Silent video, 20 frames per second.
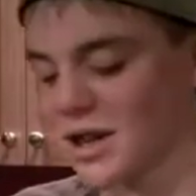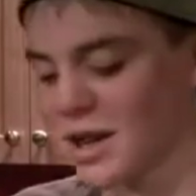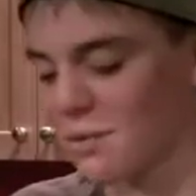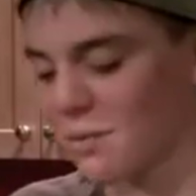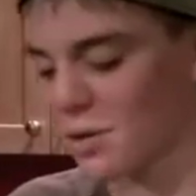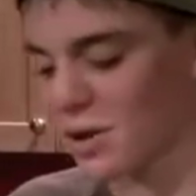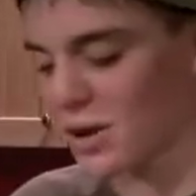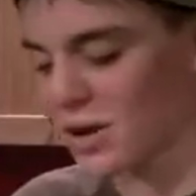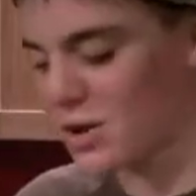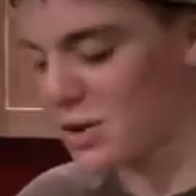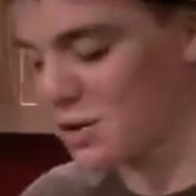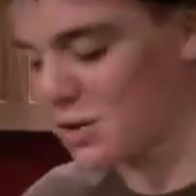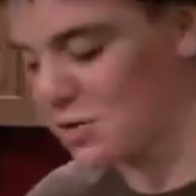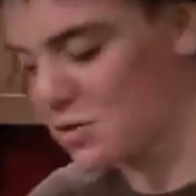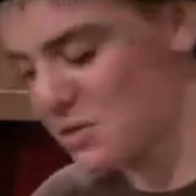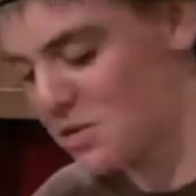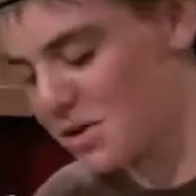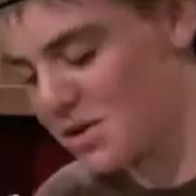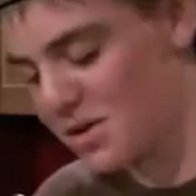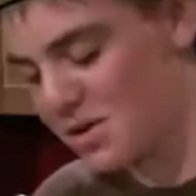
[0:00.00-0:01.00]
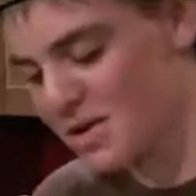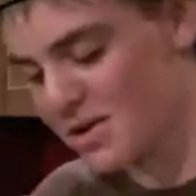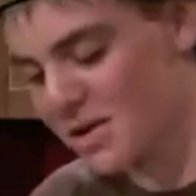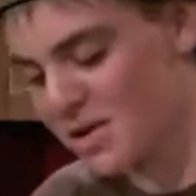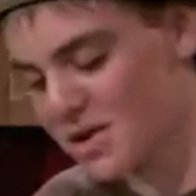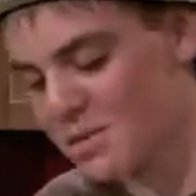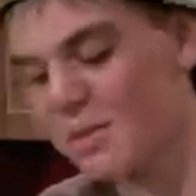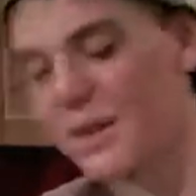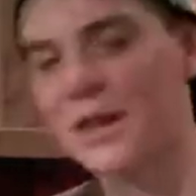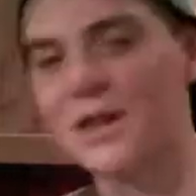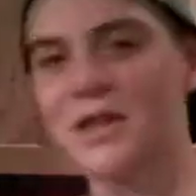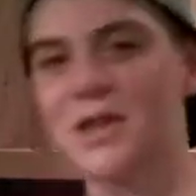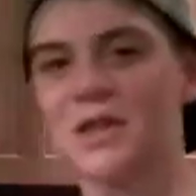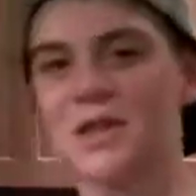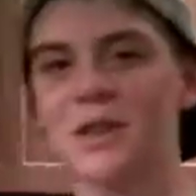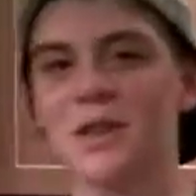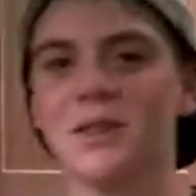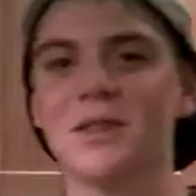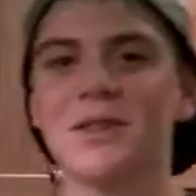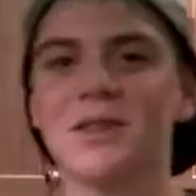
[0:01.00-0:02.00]
we're going to do sweet
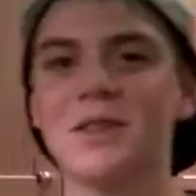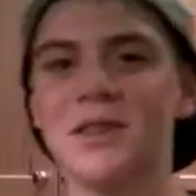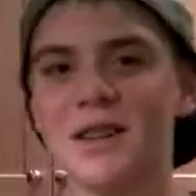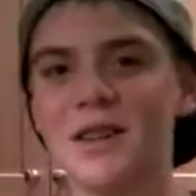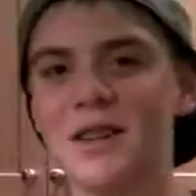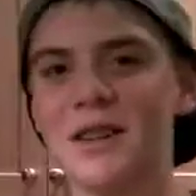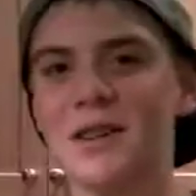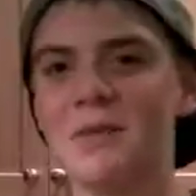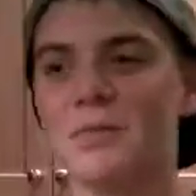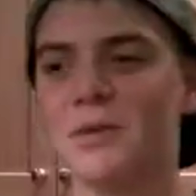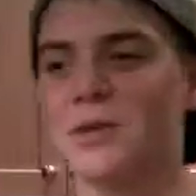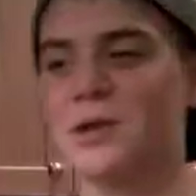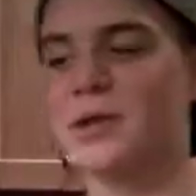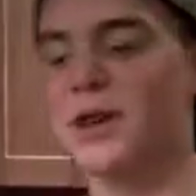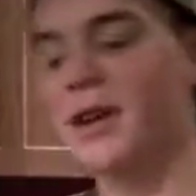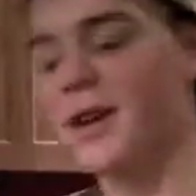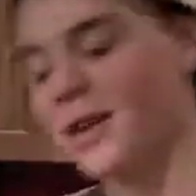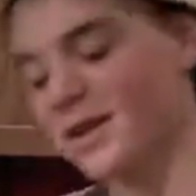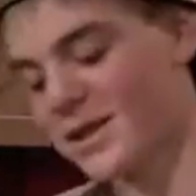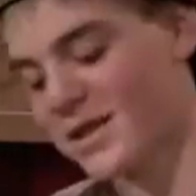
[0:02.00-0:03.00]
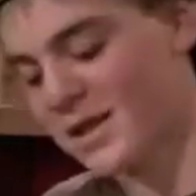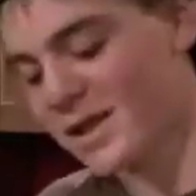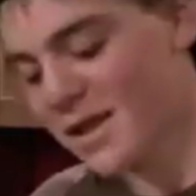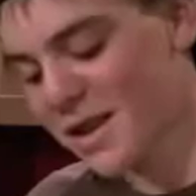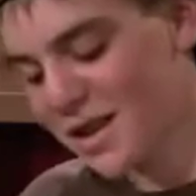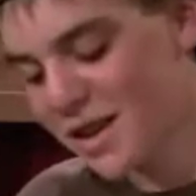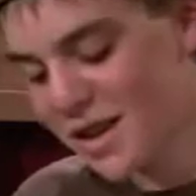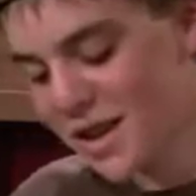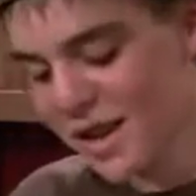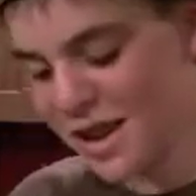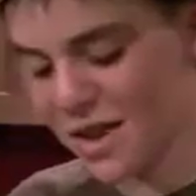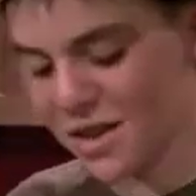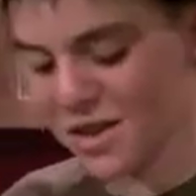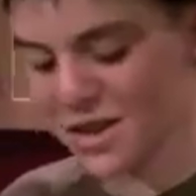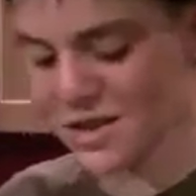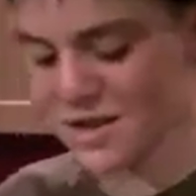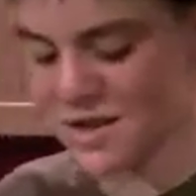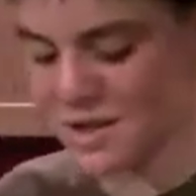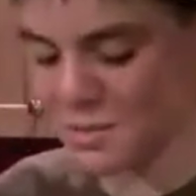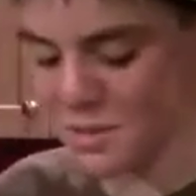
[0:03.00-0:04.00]
desserts, bruschettas, and
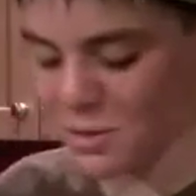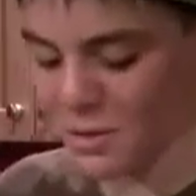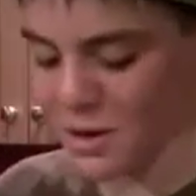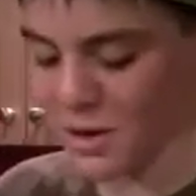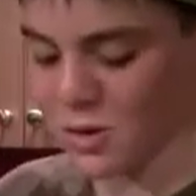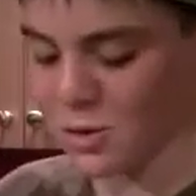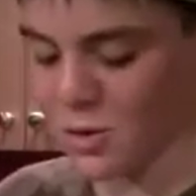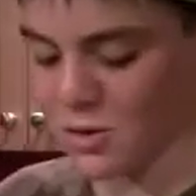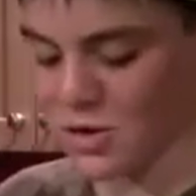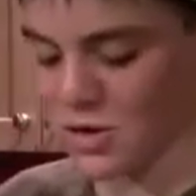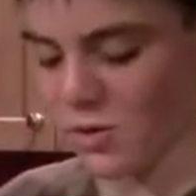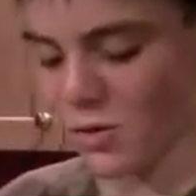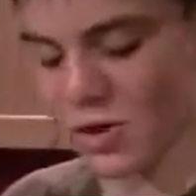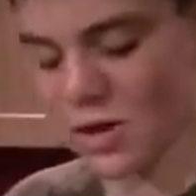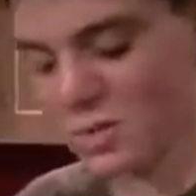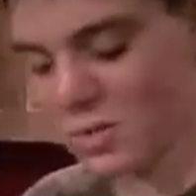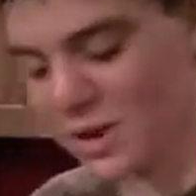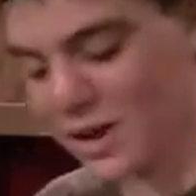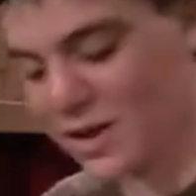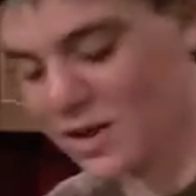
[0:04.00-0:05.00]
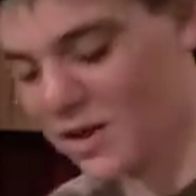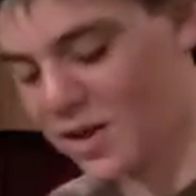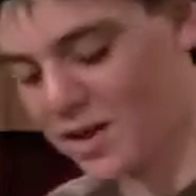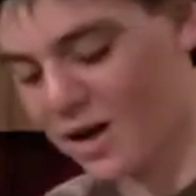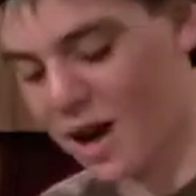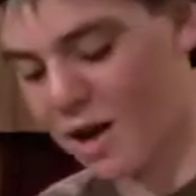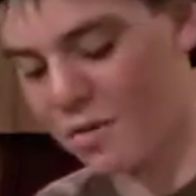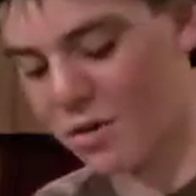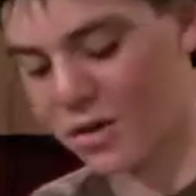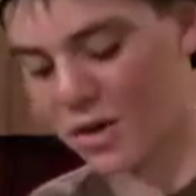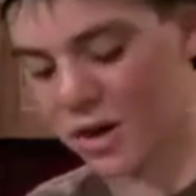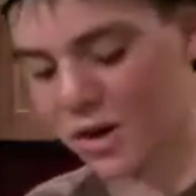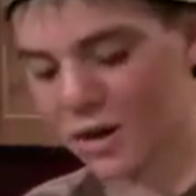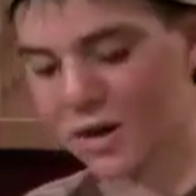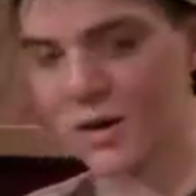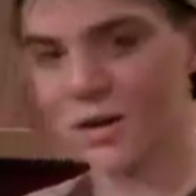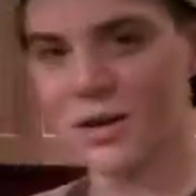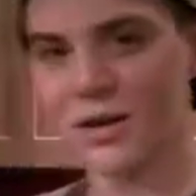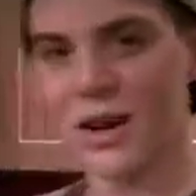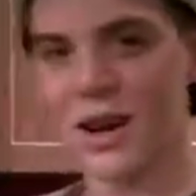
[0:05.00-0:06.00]
it's going to be really cool. So first we're going to start out with
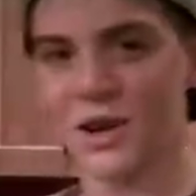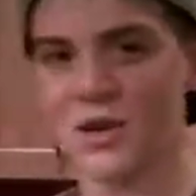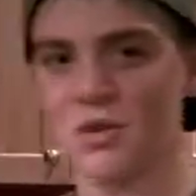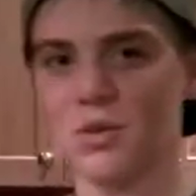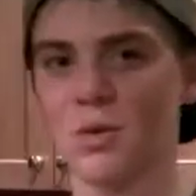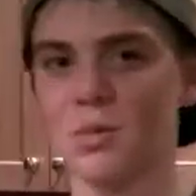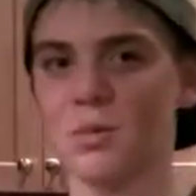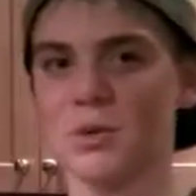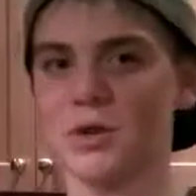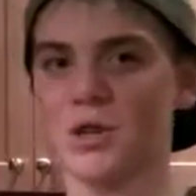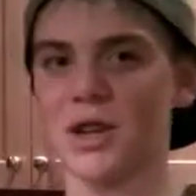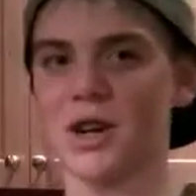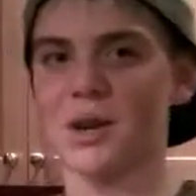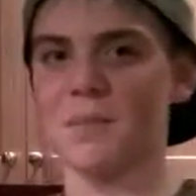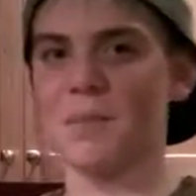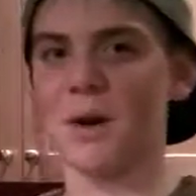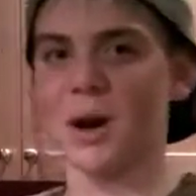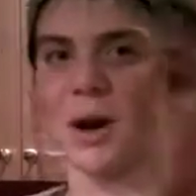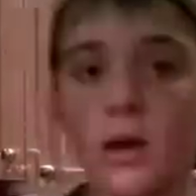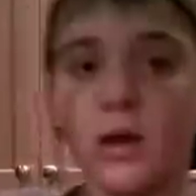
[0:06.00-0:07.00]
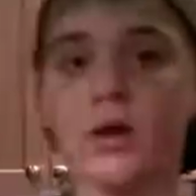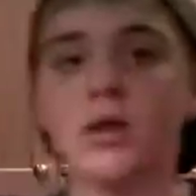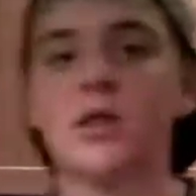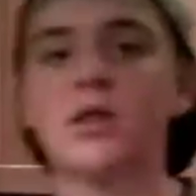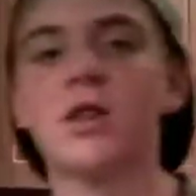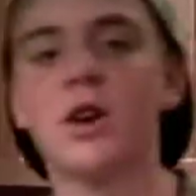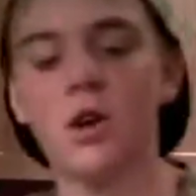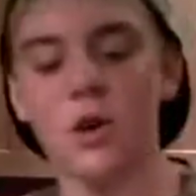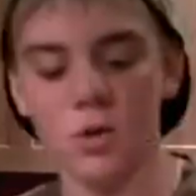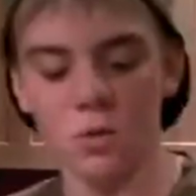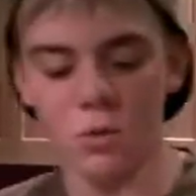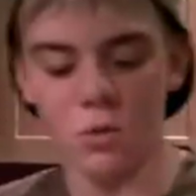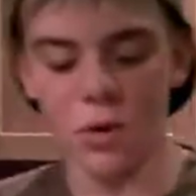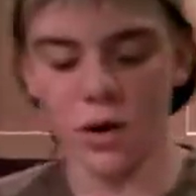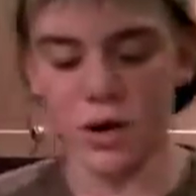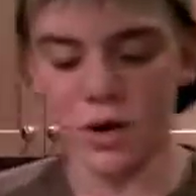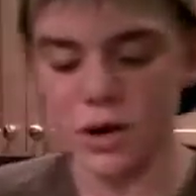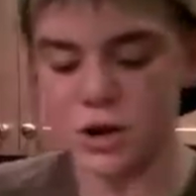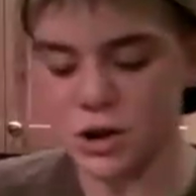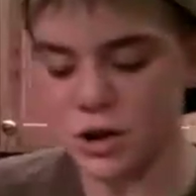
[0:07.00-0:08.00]
our actual bruschetta part. So we're
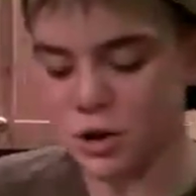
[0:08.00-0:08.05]
going to